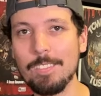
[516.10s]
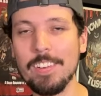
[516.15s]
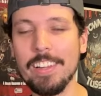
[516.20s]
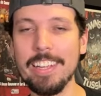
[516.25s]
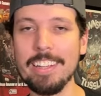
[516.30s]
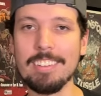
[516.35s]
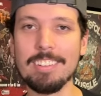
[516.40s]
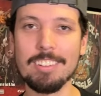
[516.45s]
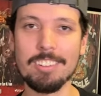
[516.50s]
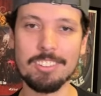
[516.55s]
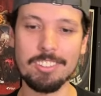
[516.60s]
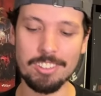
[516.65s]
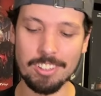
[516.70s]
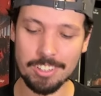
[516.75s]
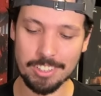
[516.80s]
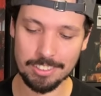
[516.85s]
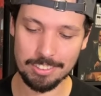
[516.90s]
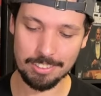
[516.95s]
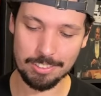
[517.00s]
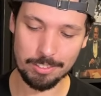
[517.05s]
plates or
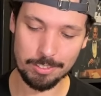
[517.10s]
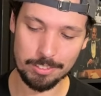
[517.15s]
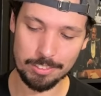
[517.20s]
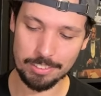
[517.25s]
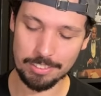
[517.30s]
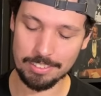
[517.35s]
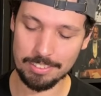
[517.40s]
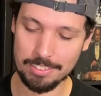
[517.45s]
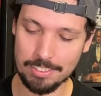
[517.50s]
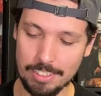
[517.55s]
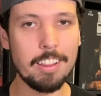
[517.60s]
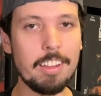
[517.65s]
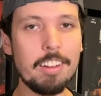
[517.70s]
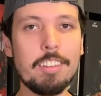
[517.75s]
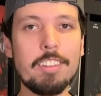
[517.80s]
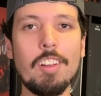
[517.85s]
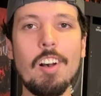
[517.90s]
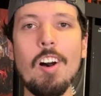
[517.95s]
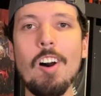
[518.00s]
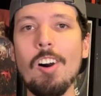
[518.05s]
shard swords.
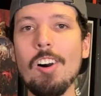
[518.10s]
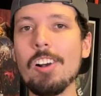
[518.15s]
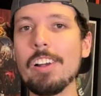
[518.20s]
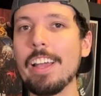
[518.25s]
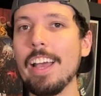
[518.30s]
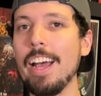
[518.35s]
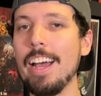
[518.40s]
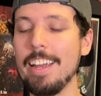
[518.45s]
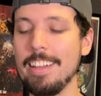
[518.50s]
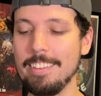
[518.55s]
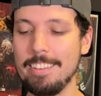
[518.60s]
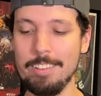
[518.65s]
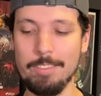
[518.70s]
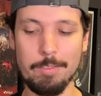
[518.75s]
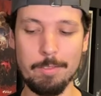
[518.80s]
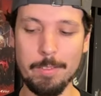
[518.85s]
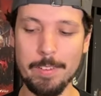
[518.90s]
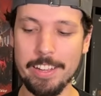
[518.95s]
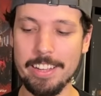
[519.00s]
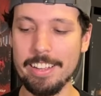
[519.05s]
There's all kinds
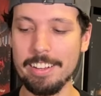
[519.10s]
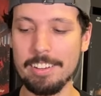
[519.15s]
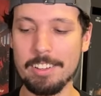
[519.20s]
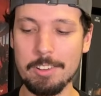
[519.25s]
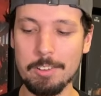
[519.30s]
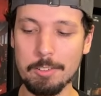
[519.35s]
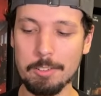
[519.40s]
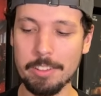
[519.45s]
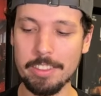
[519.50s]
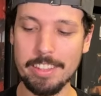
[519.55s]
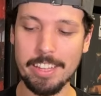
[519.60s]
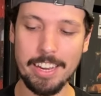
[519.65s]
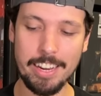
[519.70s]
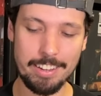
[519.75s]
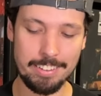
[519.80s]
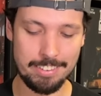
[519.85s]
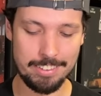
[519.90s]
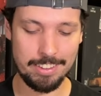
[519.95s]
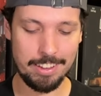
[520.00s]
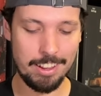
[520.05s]
of wicked cool
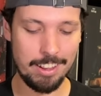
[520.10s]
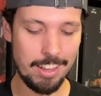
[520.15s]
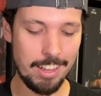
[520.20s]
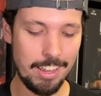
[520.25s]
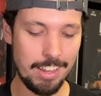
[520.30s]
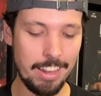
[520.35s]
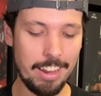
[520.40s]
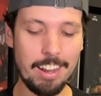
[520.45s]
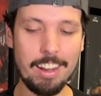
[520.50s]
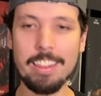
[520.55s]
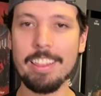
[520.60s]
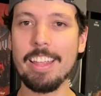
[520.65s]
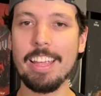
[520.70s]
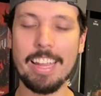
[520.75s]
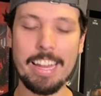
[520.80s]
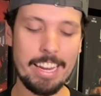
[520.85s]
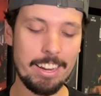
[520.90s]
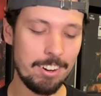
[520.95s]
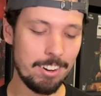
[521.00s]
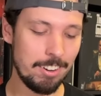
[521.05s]
things. And in the
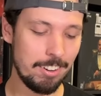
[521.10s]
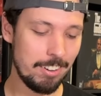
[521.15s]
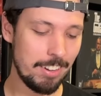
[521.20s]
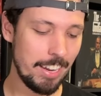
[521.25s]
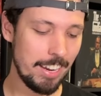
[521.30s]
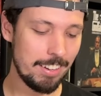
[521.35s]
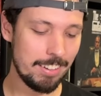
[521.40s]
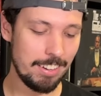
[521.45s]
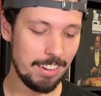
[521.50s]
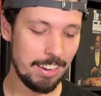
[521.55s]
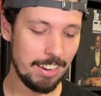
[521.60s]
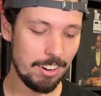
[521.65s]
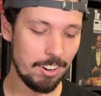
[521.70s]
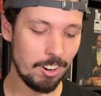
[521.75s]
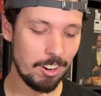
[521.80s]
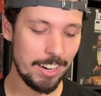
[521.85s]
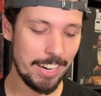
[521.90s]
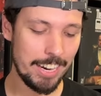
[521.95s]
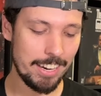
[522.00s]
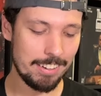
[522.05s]
hero and
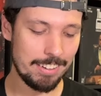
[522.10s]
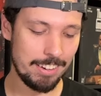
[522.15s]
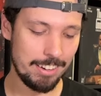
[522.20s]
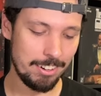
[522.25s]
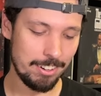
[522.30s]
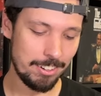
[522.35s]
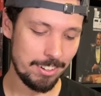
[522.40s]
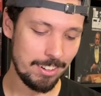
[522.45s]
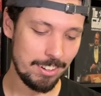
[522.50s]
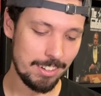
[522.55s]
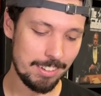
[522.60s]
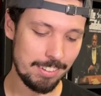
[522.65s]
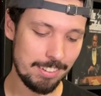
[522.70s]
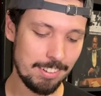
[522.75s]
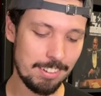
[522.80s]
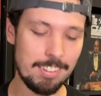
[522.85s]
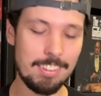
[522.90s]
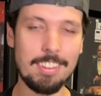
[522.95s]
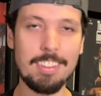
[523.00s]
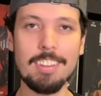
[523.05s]
anti-hero cards,
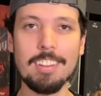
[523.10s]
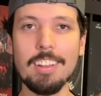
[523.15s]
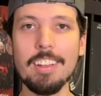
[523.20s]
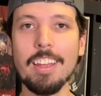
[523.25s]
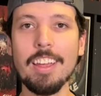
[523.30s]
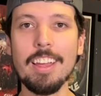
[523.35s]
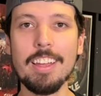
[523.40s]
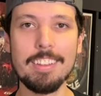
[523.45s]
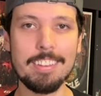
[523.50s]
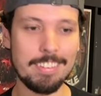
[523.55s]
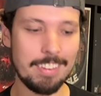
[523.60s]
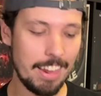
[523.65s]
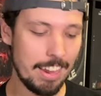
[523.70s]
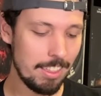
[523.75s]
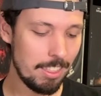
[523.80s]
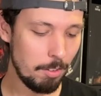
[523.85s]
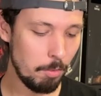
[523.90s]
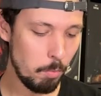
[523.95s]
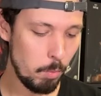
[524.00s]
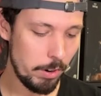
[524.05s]
there's the say
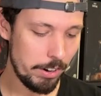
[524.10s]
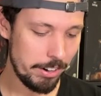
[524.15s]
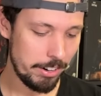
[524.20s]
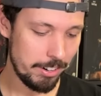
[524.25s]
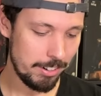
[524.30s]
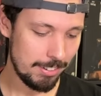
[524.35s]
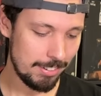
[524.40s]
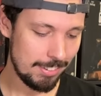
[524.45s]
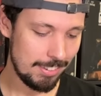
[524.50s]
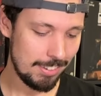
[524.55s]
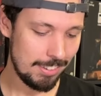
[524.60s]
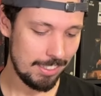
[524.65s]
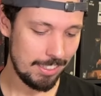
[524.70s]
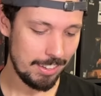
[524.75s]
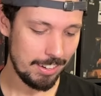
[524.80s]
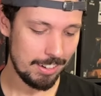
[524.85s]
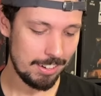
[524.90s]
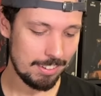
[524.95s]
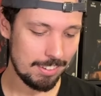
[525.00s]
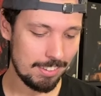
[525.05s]
the words,
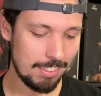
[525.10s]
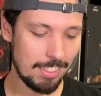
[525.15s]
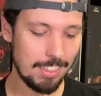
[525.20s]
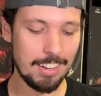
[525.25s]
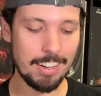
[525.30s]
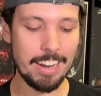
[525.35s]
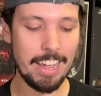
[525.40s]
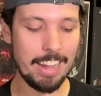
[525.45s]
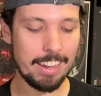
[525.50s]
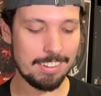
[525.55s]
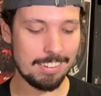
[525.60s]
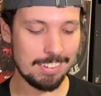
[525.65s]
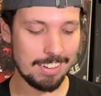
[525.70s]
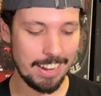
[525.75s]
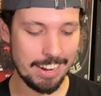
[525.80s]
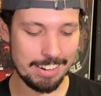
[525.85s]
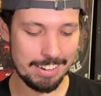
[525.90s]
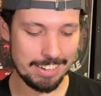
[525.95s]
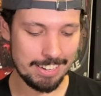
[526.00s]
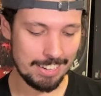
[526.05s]
there's the next
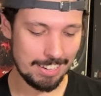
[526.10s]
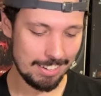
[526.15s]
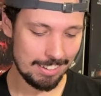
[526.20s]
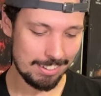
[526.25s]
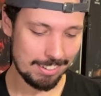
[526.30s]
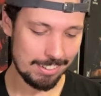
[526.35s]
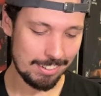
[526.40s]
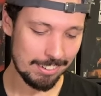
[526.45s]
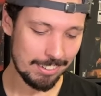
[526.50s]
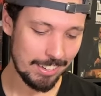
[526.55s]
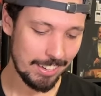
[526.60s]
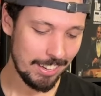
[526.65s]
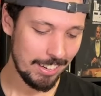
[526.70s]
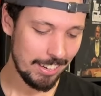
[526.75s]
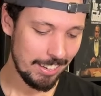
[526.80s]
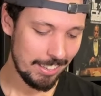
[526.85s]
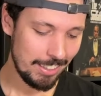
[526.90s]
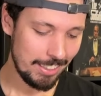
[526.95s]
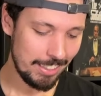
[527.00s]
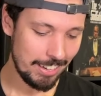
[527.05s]
ideal,
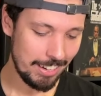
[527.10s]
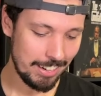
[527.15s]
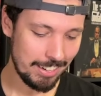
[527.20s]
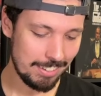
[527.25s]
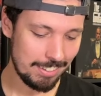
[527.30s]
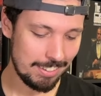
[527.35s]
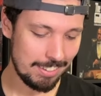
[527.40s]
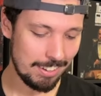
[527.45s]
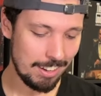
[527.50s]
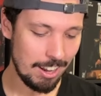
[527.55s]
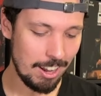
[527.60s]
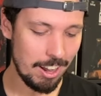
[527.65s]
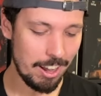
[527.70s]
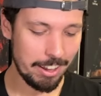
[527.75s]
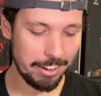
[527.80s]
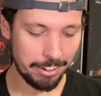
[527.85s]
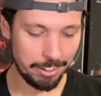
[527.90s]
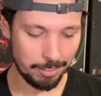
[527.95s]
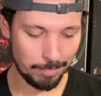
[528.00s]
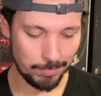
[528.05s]
there's
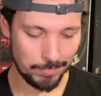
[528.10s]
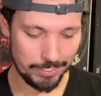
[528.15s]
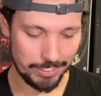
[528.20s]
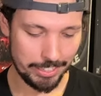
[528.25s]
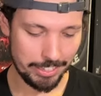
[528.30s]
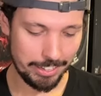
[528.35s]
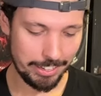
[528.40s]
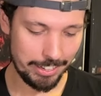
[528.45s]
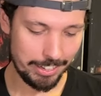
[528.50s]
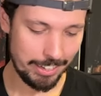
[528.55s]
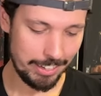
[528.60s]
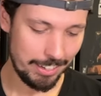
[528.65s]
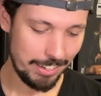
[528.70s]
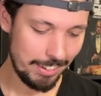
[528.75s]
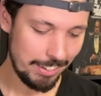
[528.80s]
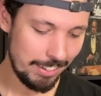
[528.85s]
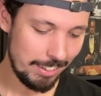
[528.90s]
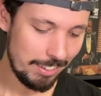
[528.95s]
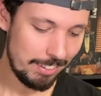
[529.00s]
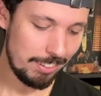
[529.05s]
honor blade,
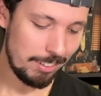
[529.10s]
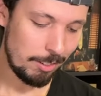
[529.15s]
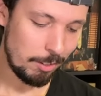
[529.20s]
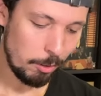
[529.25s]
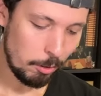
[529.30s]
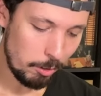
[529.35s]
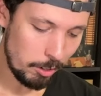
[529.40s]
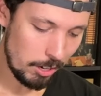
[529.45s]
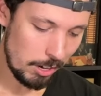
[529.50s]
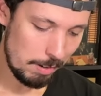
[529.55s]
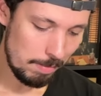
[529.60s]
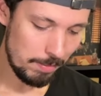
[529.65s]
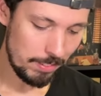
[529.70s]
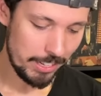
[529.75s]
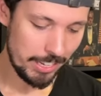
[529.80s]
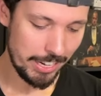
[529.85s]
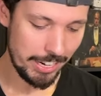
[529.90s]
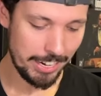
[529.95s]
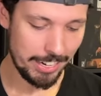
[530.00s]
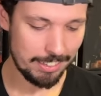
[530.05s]

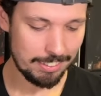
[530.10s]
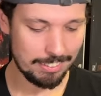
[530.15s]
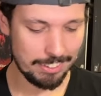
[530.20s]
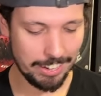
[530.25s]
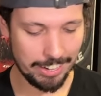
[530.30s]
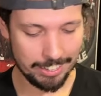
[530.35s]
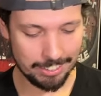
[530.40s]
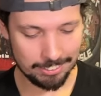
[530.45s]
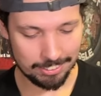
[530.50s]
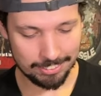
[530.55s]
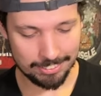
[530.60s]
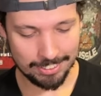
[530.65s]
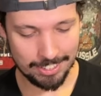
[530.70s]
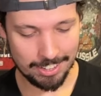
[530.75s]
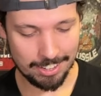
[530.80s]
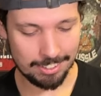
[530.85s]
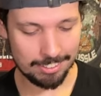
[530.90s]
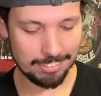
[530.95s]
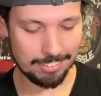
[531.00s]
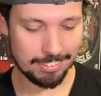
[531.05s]
stormlight, take
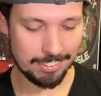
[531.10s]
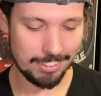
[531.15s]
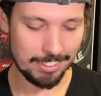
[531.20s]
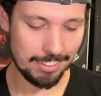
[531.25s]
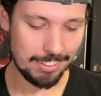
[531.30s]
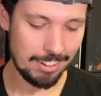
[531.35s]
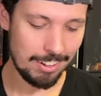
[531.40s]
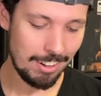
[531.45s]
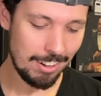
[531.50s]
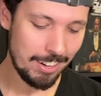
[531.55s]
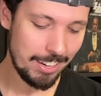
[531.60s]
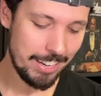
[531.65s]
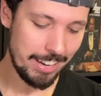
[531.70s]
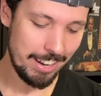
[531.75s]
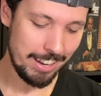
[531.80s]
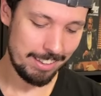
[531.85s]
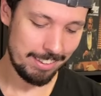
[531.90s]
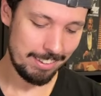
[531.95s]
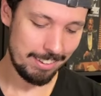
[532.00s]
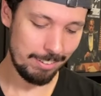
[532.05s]
shelter, all
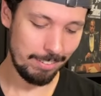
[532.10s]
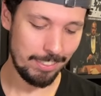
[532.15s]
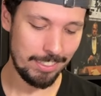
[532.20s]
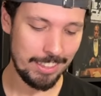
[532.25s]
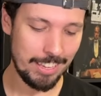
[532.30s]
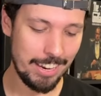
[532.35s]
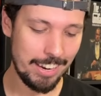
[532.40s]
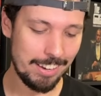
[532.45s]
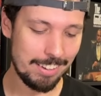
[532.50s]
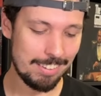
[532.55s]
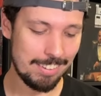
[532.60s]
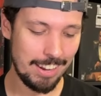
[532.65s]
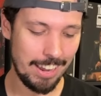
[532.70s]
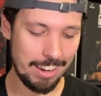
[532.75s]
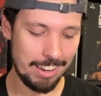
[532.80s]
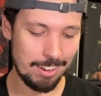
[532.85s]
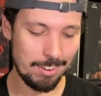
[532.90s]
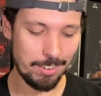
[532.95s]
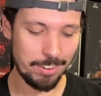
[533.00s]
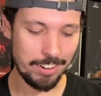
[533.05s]
kinds of things that
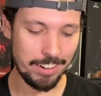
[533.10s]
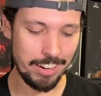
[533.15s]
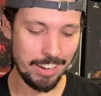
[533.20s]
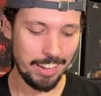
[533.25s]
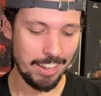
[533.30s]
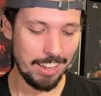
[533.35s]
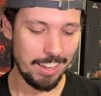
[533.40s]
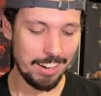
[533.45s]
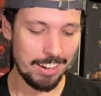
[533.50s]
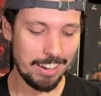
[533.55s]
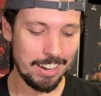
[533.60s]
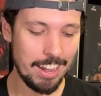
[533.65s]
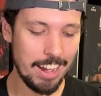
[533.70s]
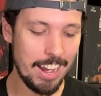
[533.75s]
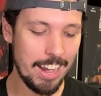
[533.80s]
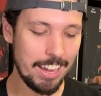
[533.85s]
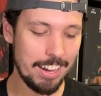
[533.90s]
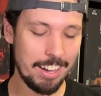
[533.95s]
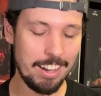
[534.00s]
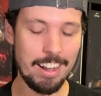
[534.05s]
you would
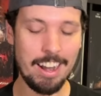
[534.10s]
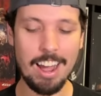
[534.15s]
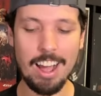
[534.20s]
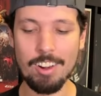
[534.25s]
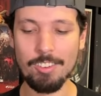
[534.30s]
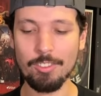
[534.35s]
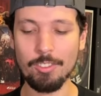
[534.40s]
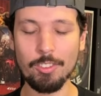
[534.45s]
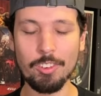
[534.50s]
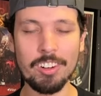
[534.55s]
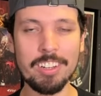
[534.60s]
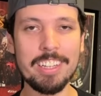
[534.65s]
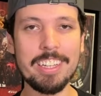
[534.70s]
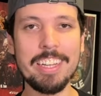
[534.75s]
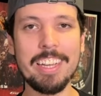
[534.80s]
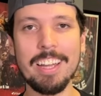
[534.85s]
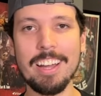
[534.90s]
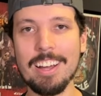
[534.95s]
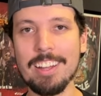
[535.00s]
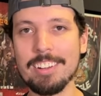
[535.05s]
not
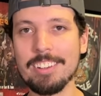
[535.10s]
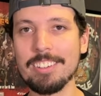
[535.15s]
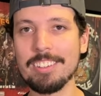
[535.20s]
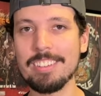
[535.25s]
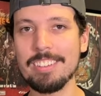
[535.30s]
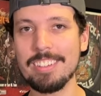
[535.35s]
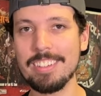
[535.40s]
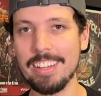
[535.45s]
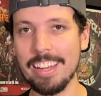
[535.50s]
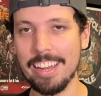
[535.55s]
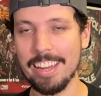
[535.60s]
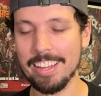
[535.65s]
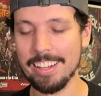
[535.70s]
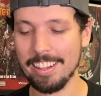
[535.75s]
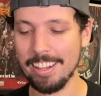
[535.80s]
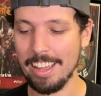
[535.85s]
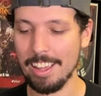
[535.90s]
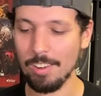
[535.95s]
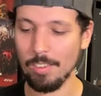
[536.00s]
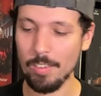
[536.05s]
really
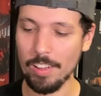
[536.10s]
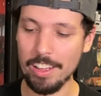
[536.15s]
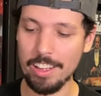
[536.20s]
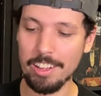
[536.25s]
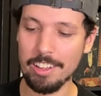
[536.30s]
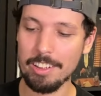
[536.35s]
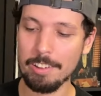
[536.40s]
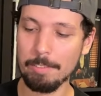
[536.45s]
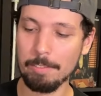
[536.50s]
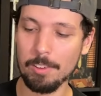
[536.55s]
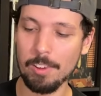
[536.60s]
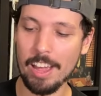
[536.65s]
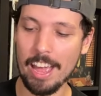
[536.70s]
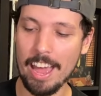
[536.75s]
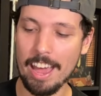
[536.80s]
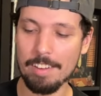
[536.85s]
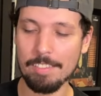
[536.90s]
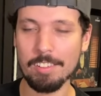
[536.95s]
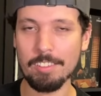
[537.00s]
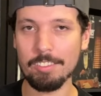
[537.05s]
understand that well if you
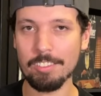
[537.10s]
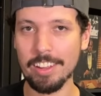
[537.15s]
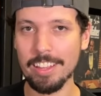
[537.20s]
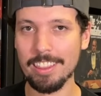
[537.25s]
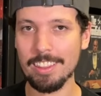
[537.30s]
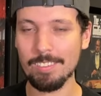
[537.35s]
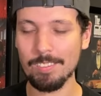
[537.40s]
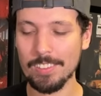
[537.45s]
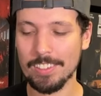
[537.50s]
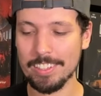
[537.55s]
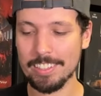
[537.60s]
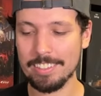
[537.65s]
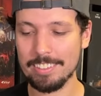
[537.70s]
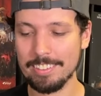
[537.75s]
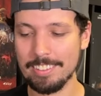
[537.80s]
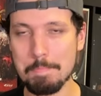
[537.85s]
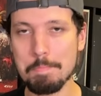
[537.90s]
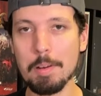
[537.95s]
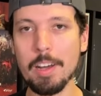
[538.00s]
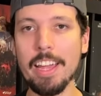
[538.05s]
haven't read the
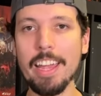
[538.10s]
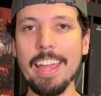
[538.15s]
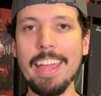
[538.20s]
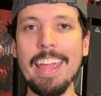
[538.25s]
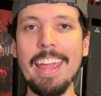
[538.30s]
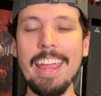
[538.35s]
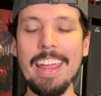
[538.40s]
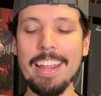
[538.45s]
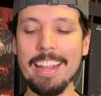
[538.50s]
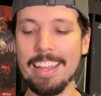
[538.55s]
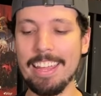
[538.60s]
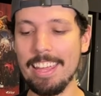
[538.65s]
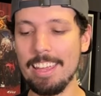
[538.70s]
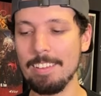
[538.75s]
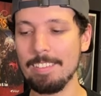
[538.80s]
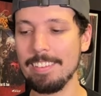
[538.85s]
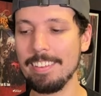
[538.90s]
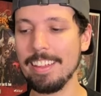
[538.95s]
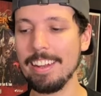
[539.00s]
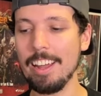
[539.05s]
books, but it
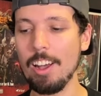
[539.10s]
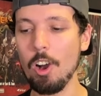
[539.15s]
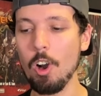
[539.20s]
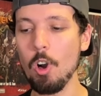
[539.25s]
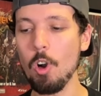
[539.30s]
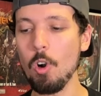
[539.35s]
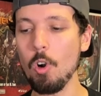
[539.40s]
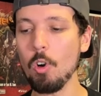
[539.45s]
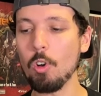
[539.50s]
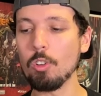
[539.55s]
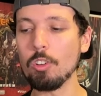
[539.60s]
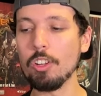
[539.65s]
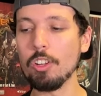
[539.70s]
gives it a whole